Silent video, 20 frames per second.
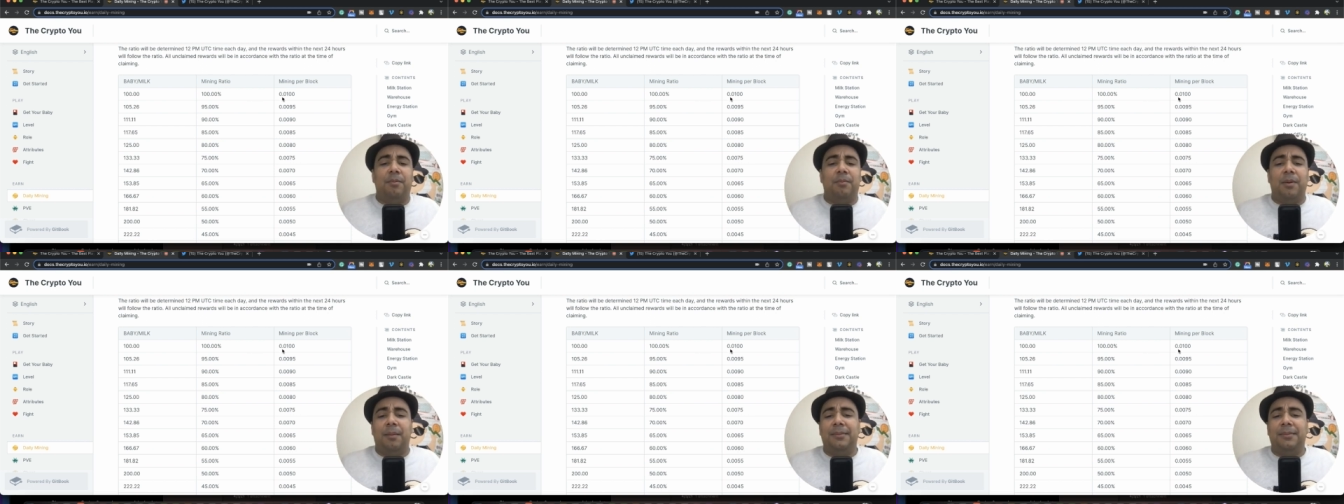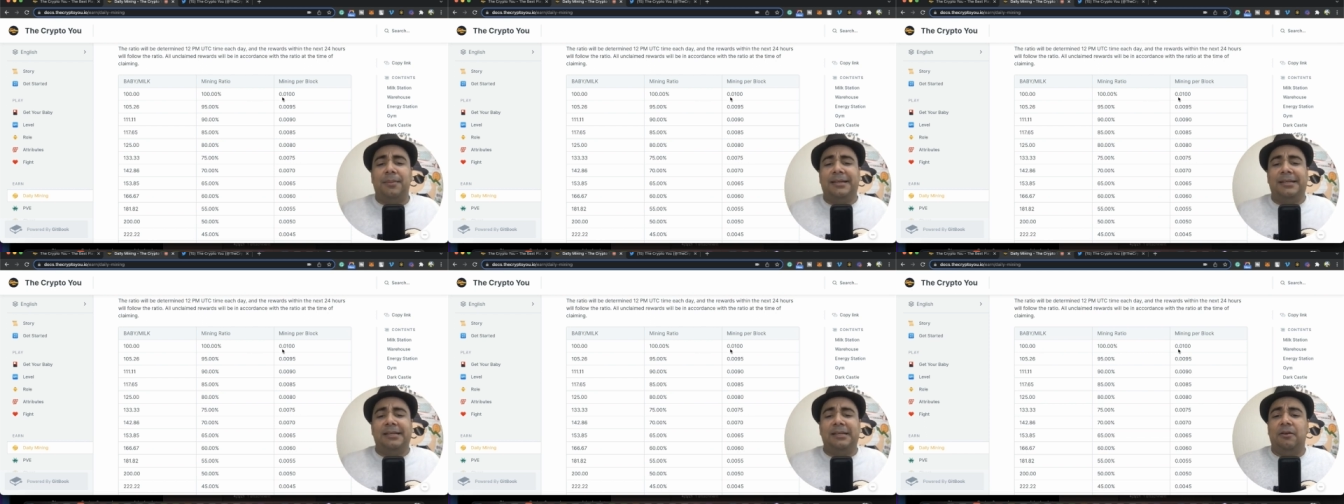
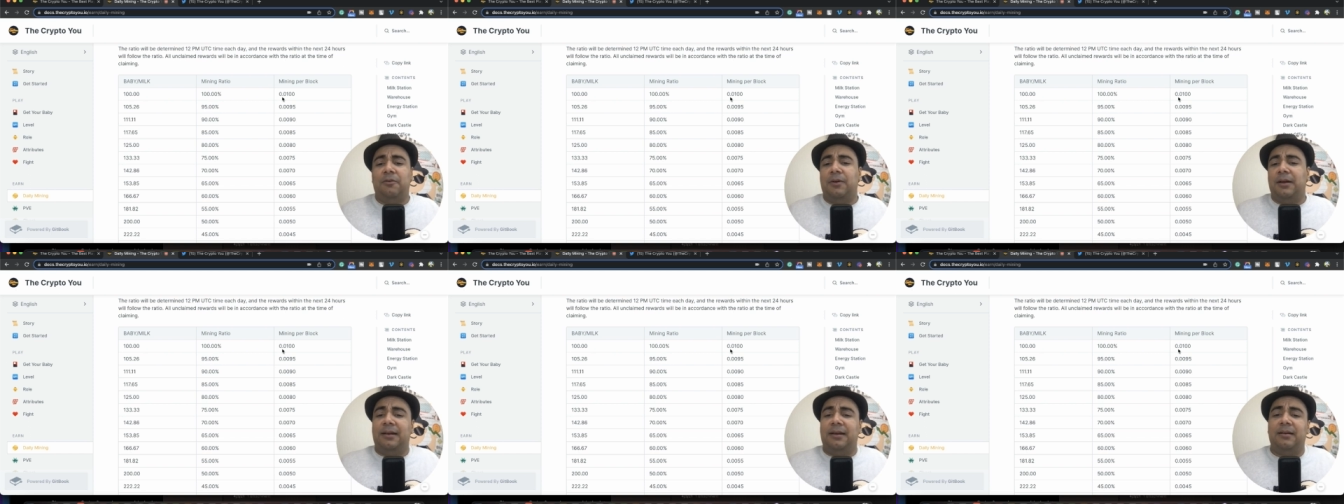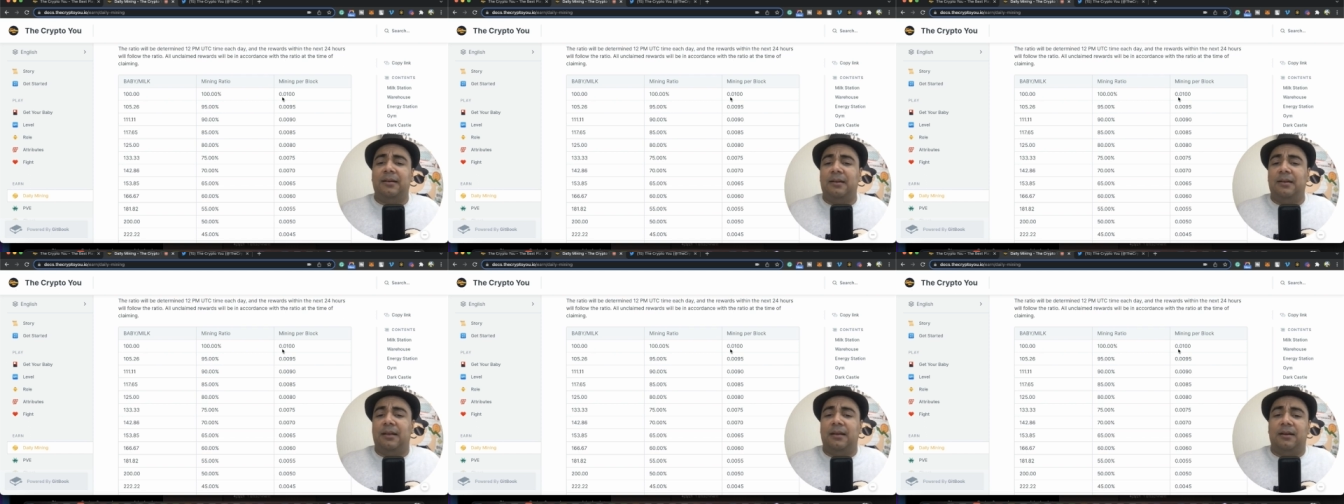probably, what,
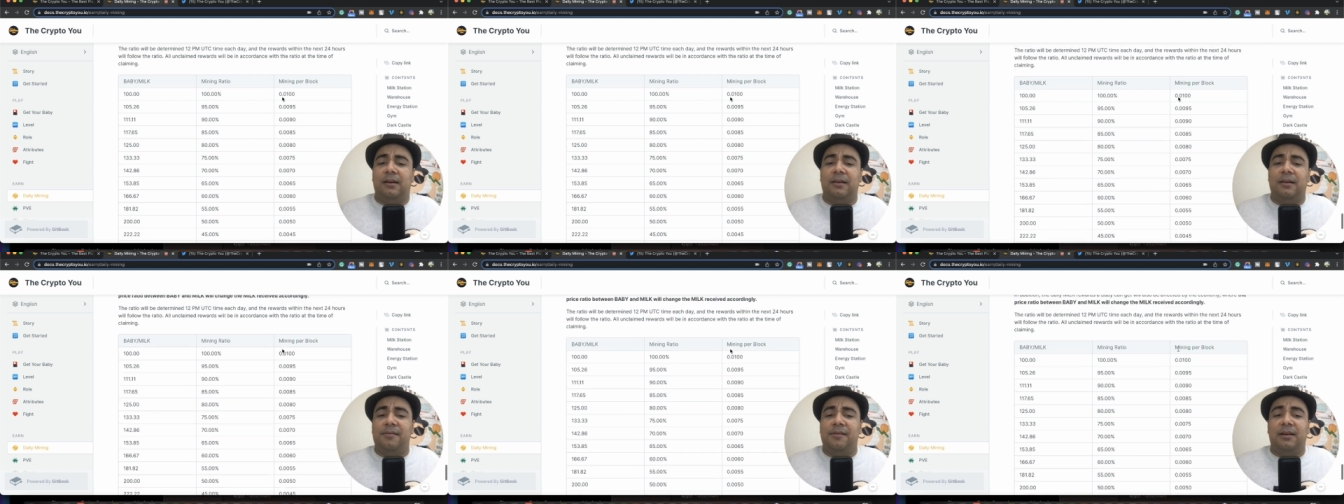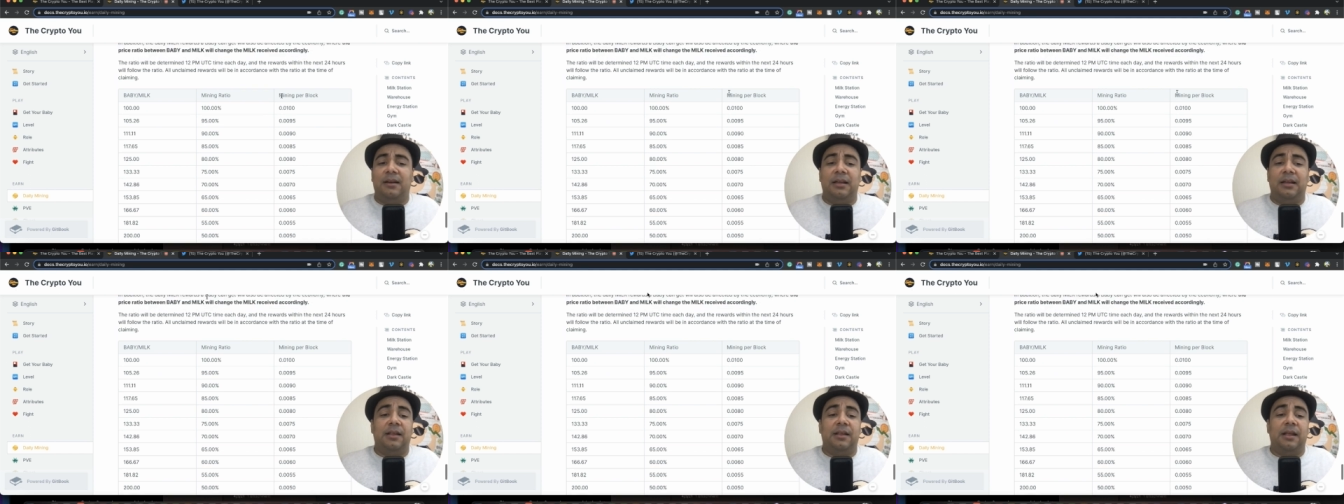here,
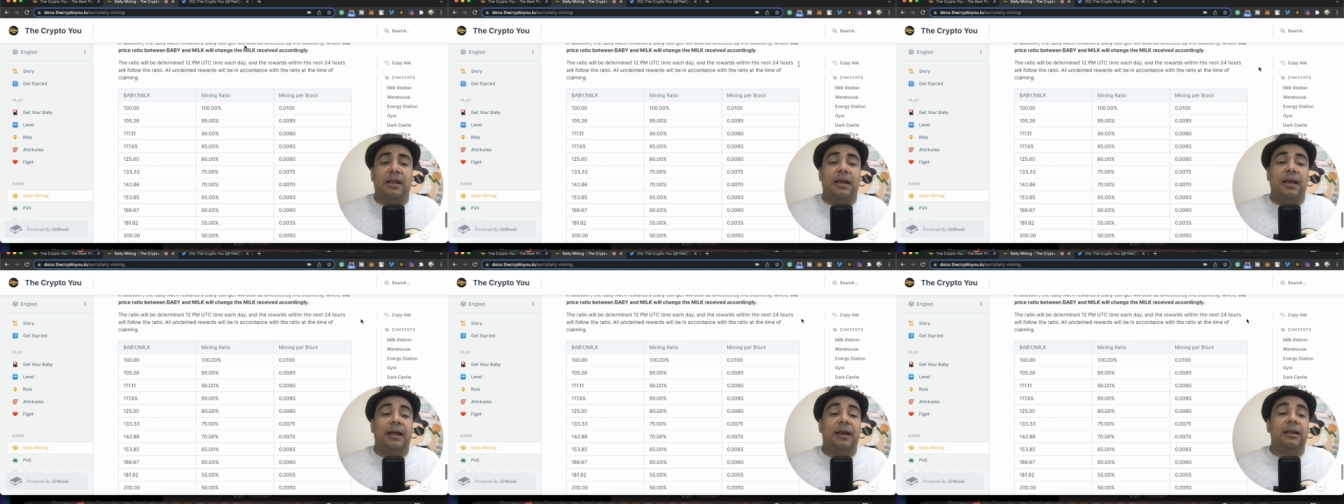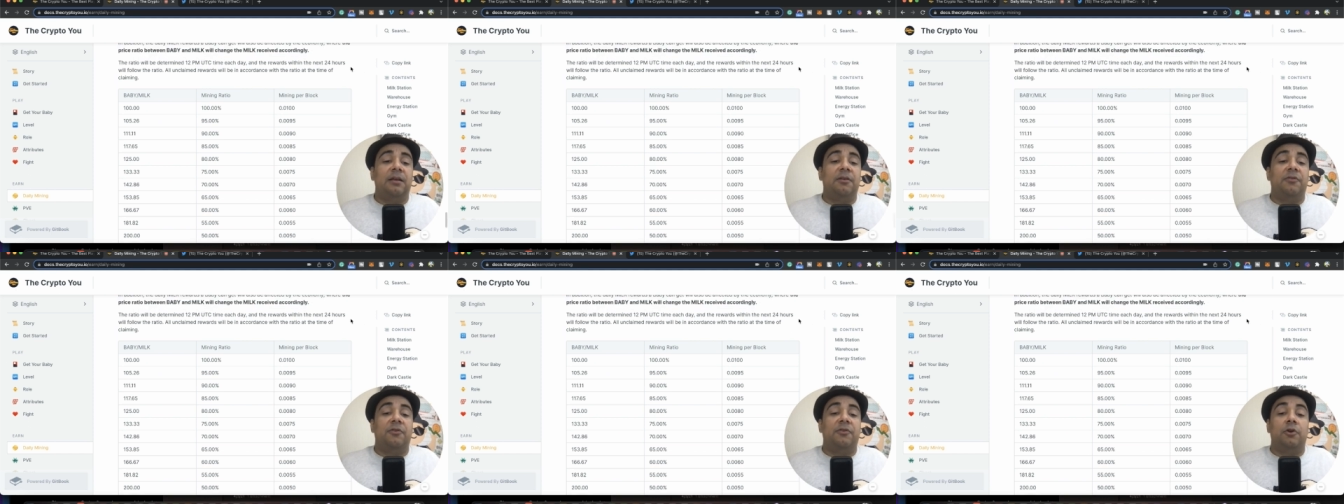it's
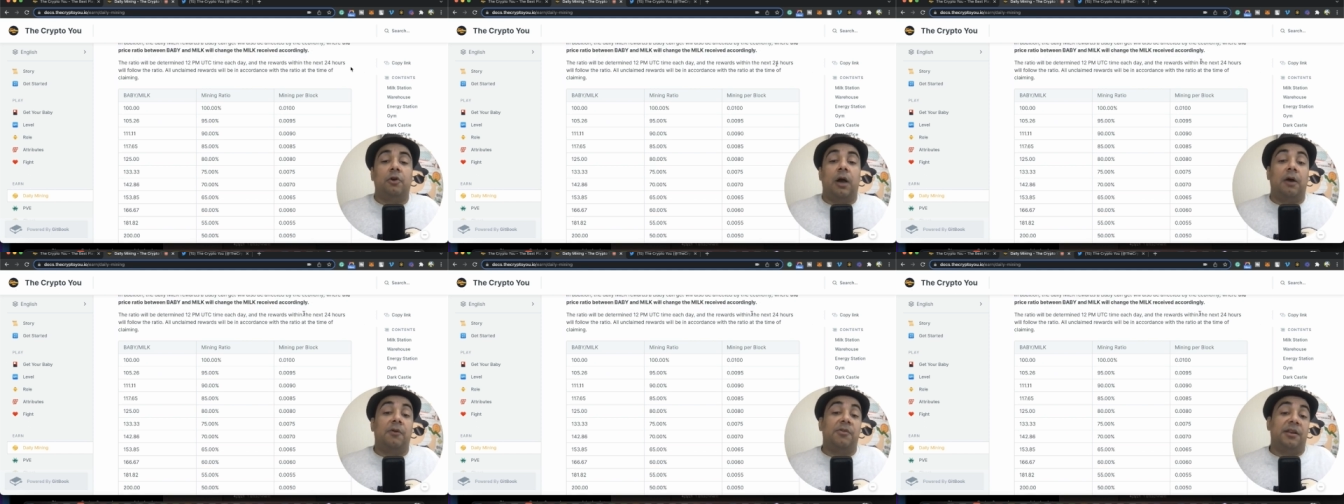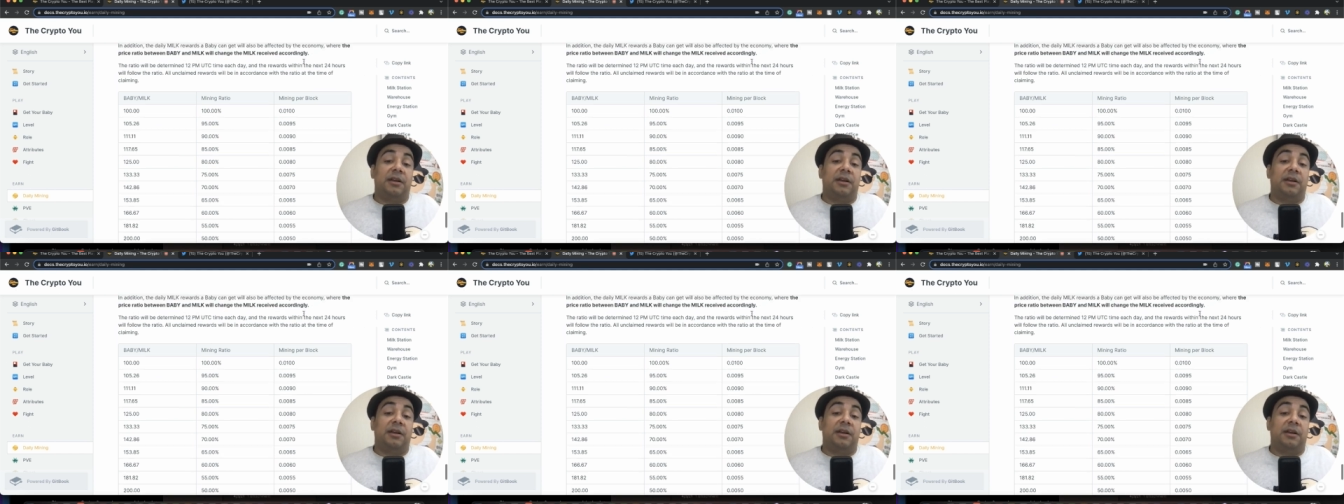highlighting for you how